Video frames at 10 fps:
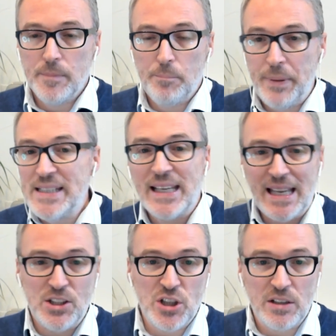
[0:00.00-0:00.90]
bidding
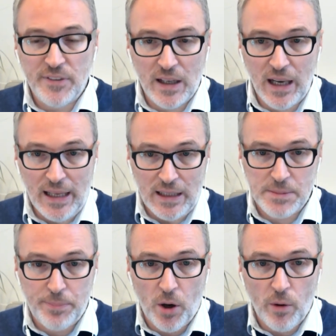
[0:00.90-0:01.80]
engine for
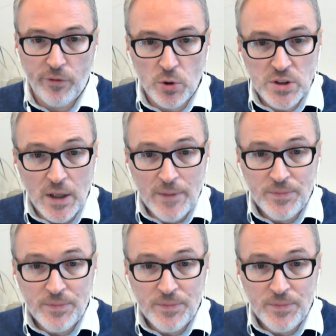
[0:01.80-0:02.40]
clicks. But of course,